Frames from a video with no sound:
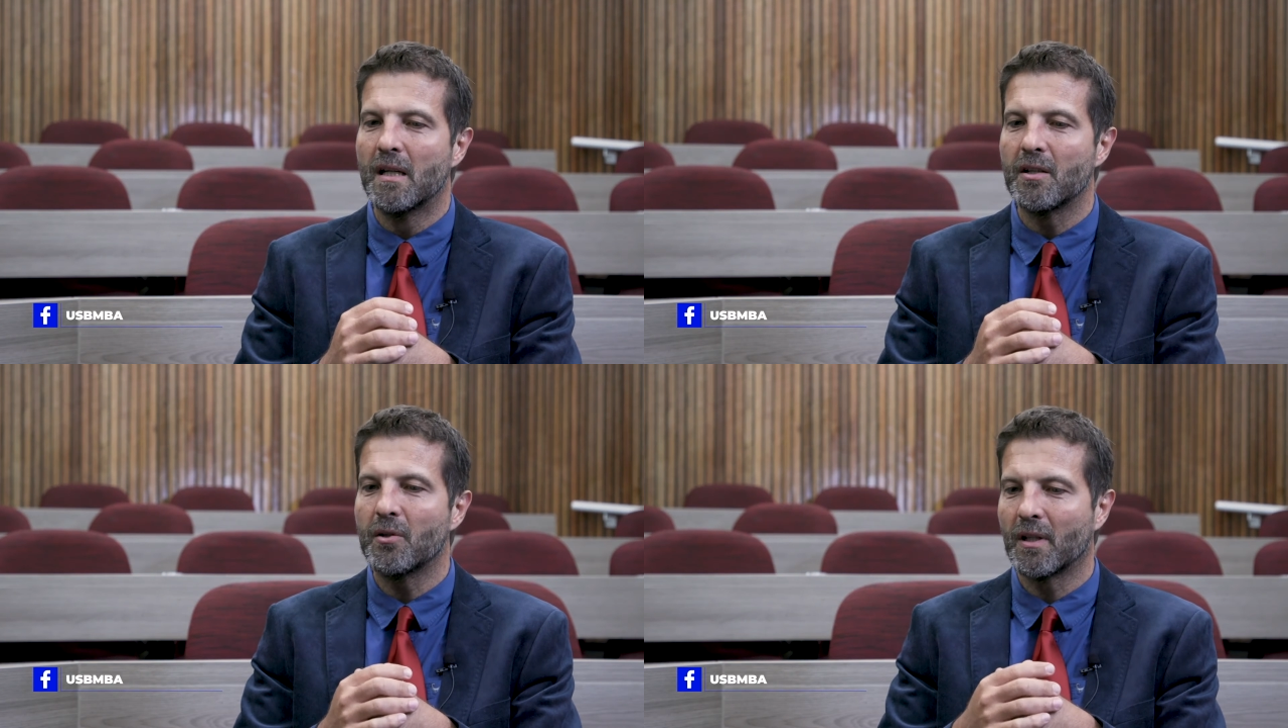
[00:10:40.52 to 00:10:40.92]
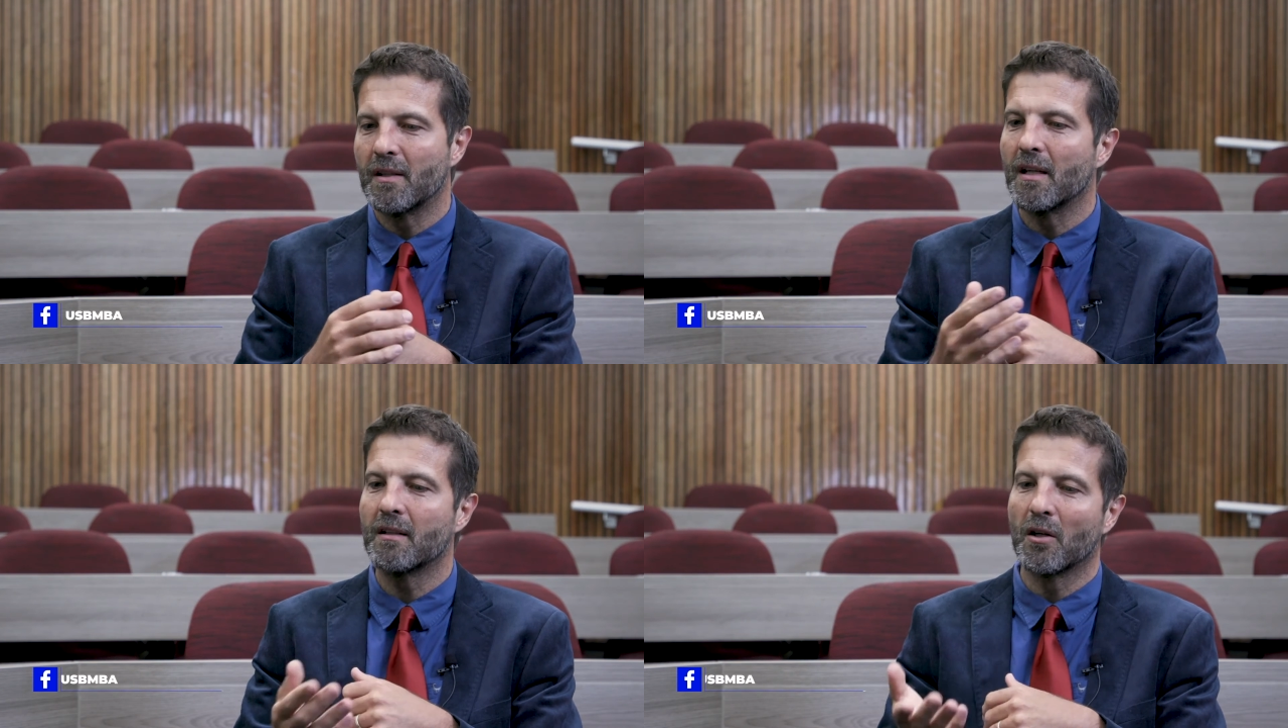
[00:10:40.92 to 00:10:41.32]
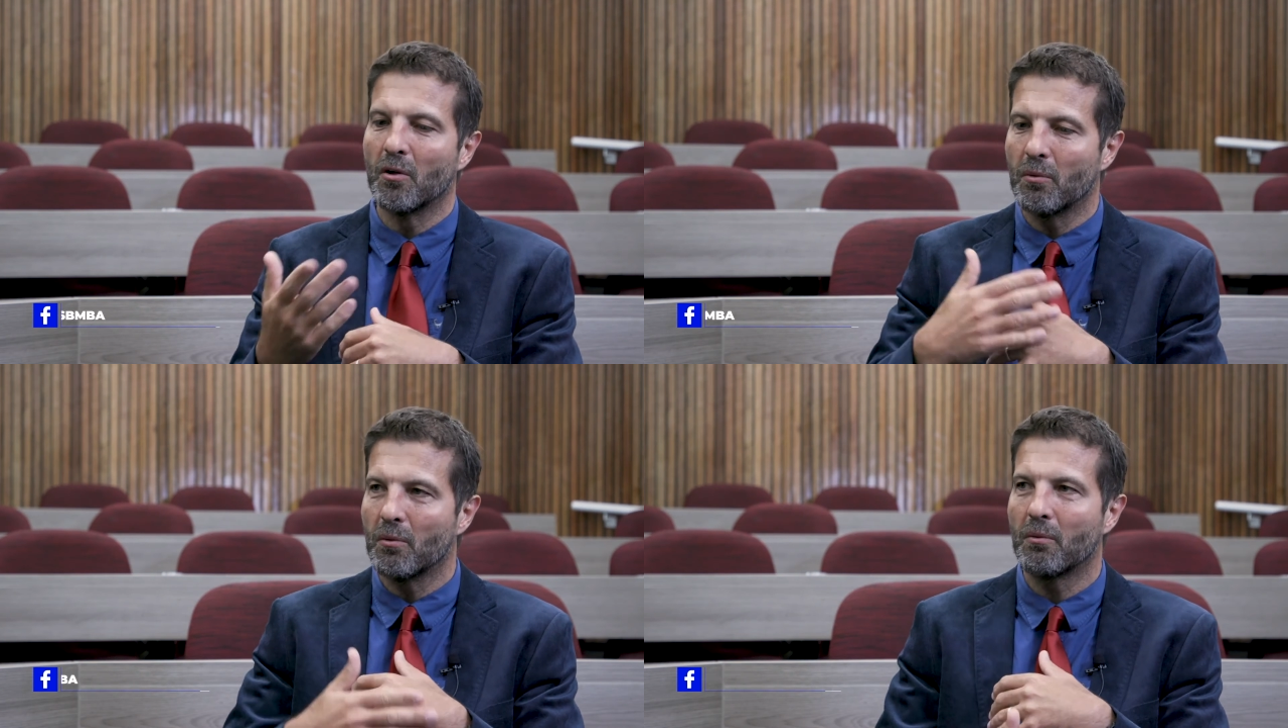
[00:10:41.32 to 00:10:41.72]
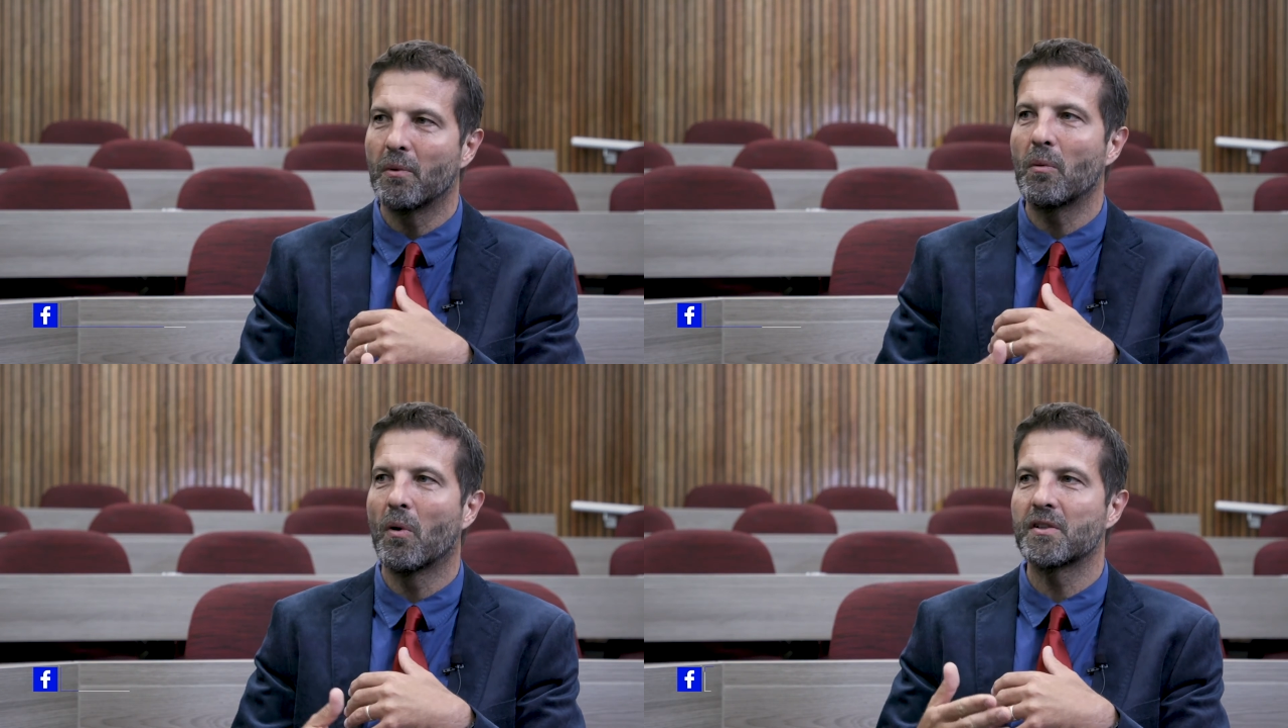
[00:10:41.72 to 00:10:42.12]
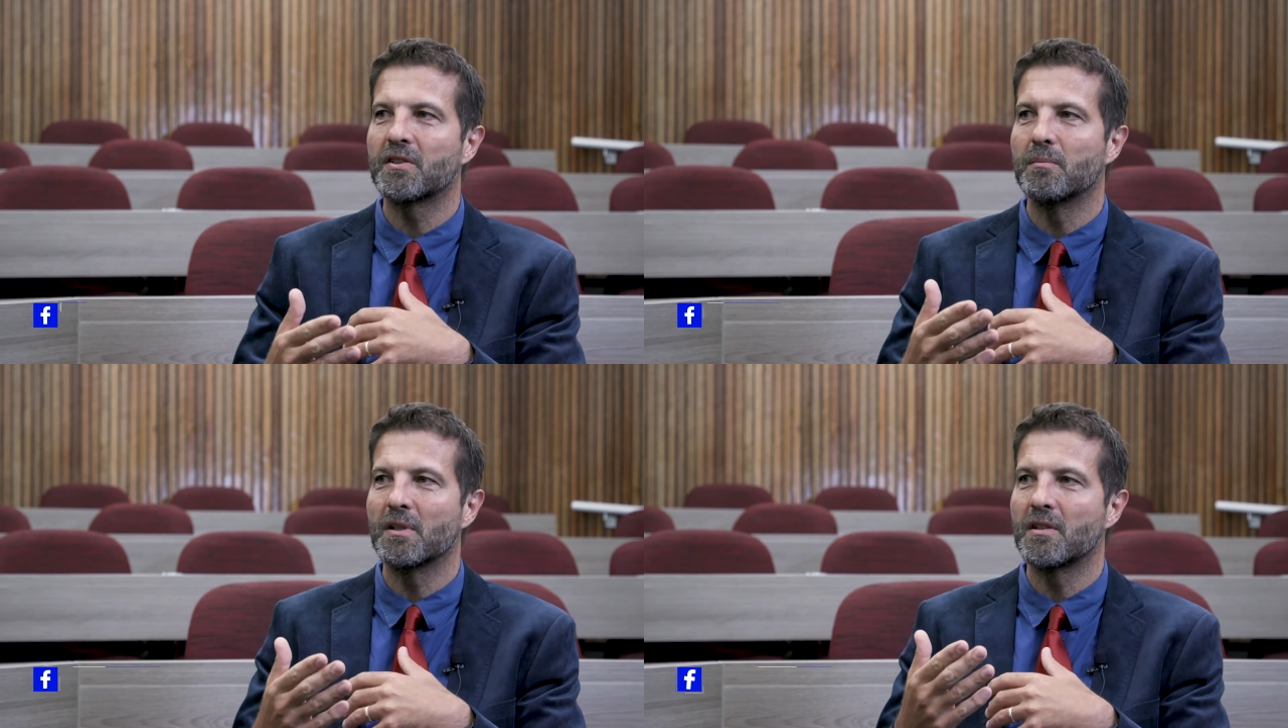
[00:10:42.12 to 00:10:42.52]
you can then go
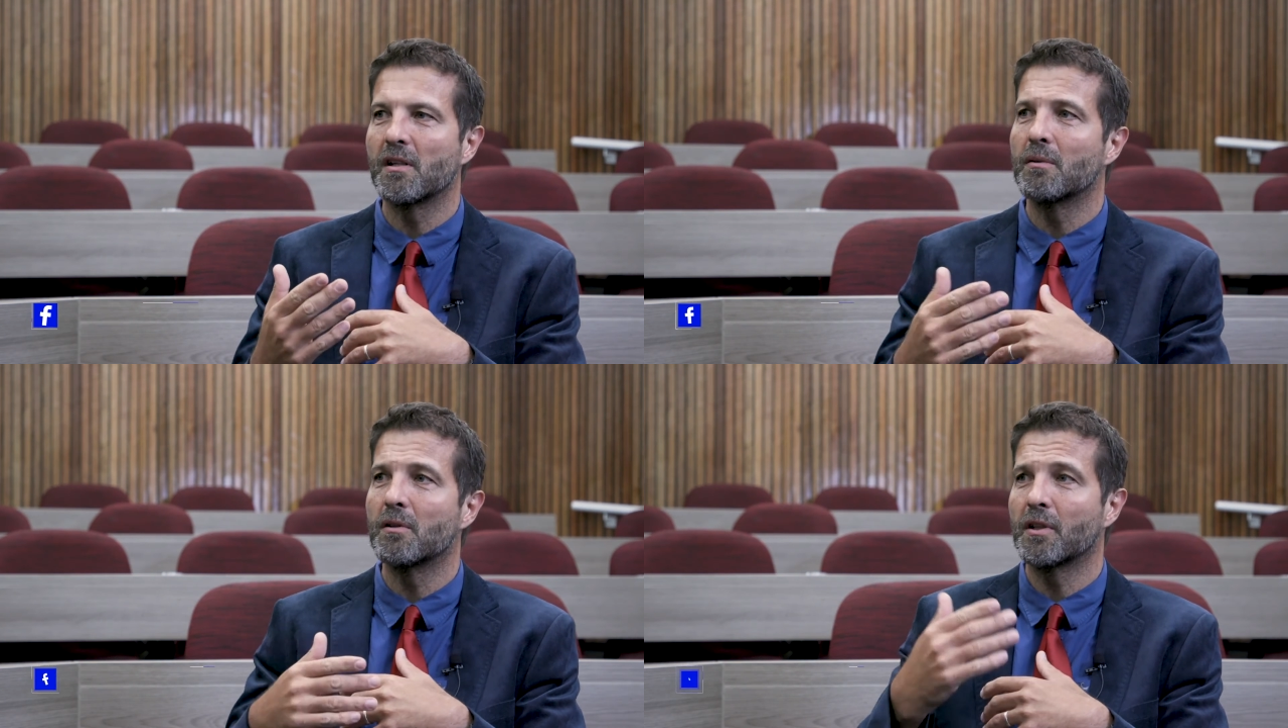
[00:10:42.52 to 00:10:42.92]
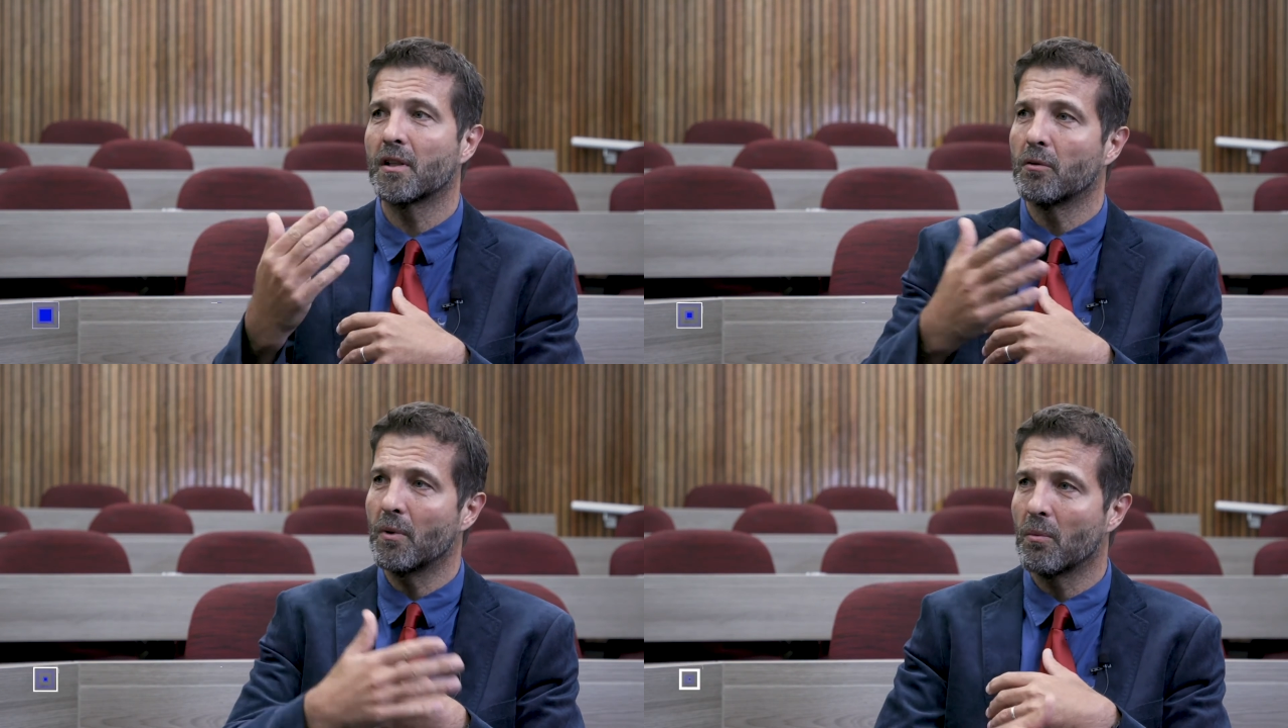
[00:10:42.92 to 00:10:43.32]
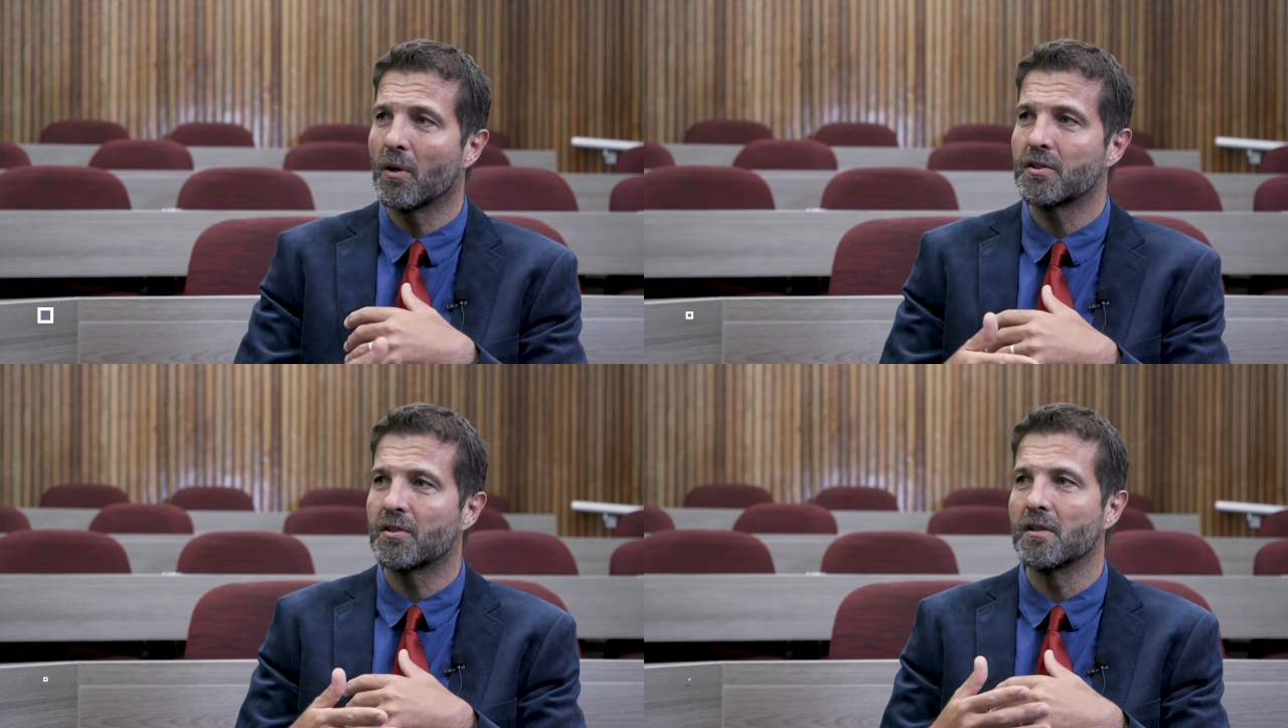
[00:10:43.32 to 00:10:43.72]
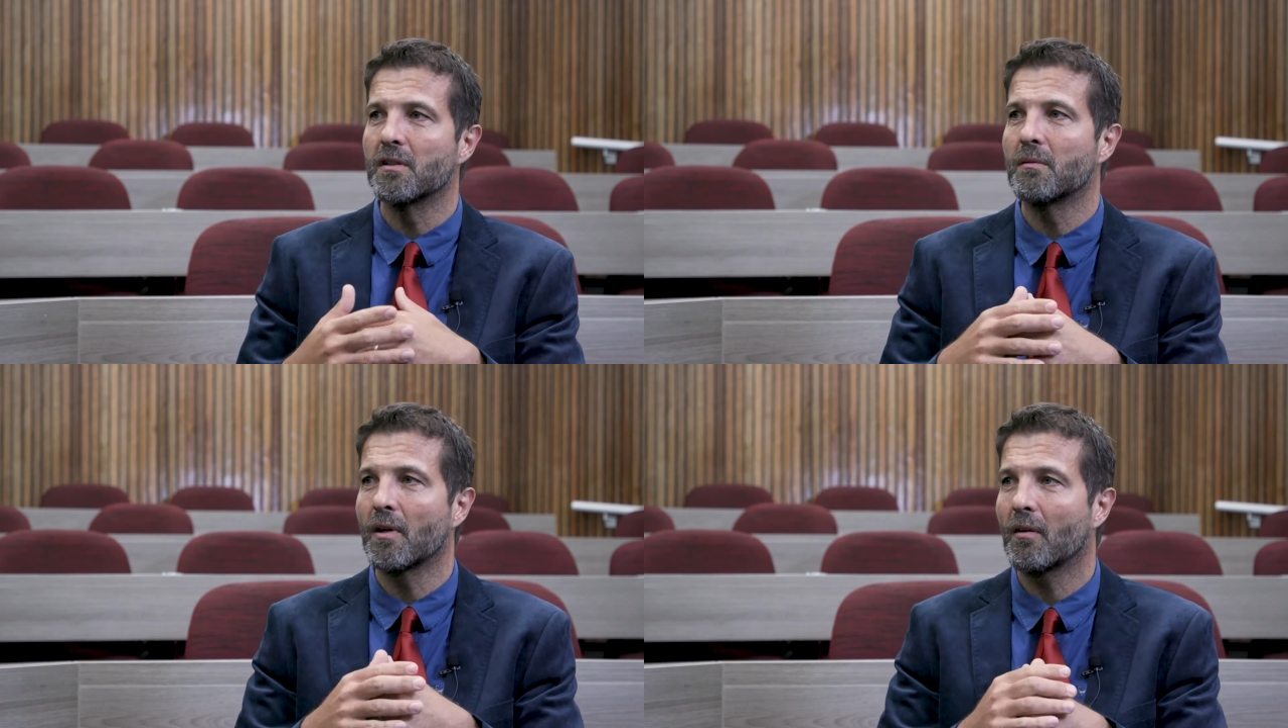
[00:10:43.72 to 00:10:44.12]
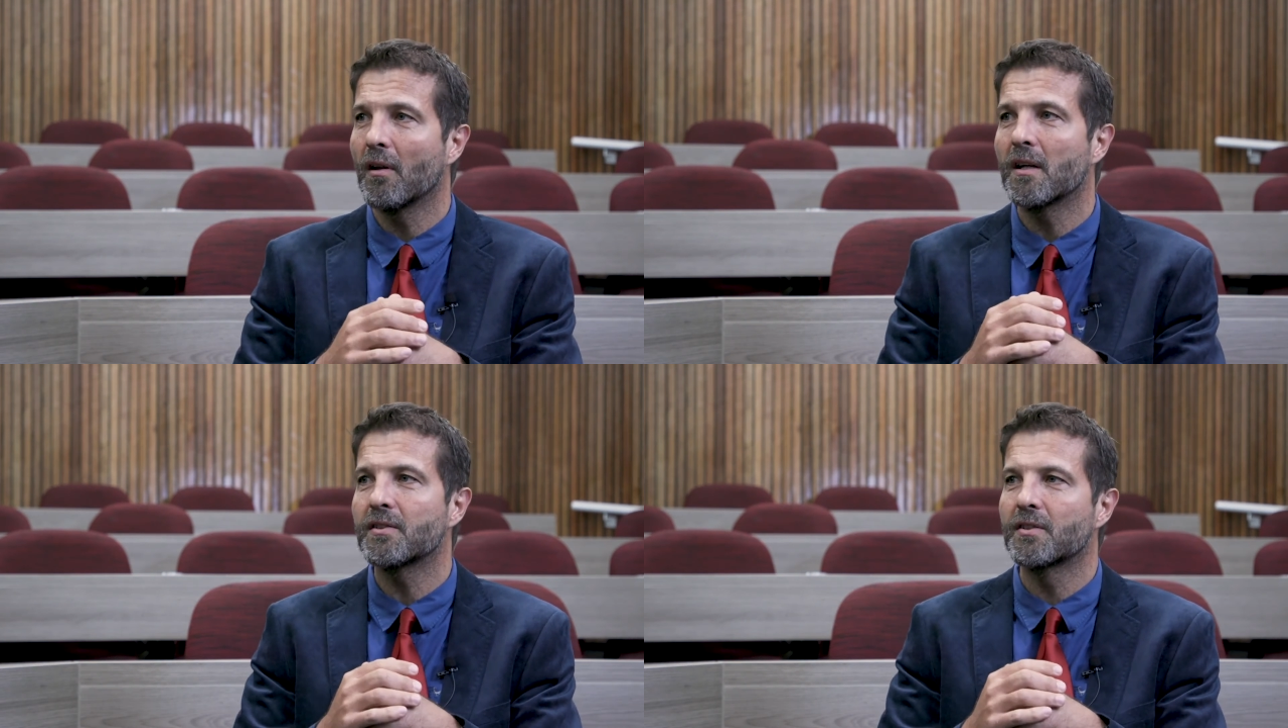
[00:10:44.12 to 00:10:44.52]
rewatch the material, you can rewatch the
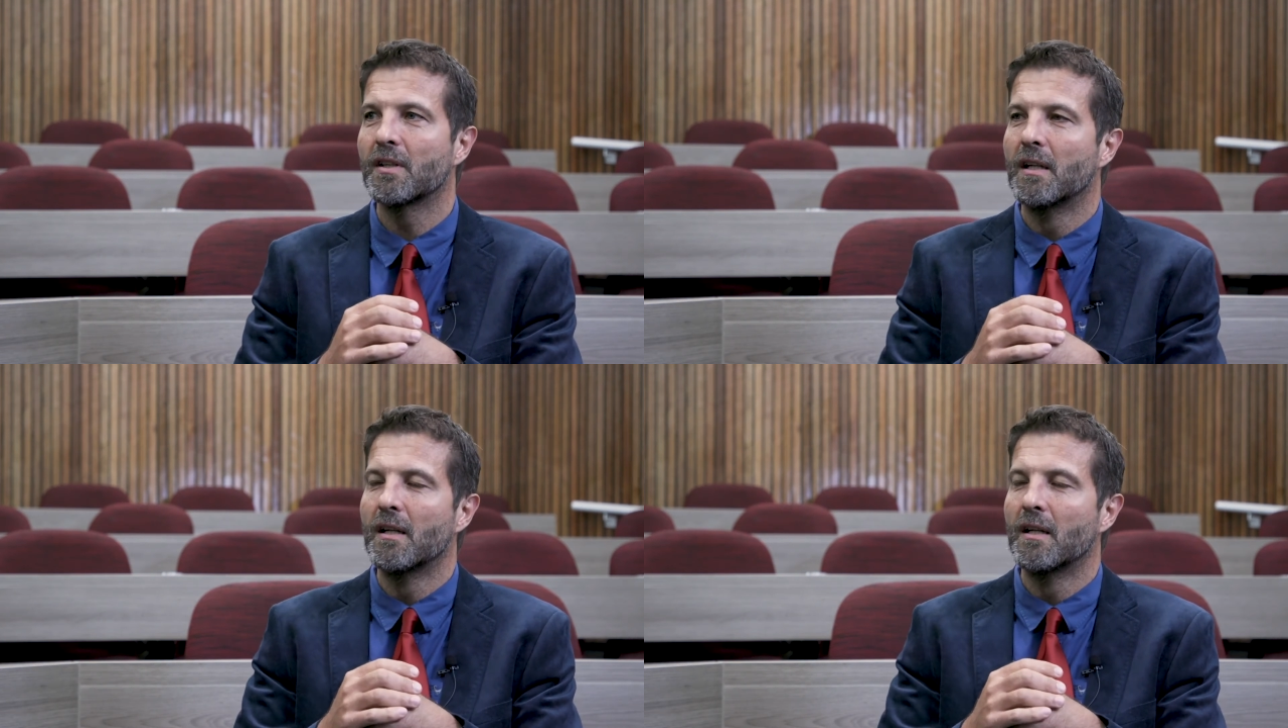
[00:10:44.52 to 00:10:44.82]
class.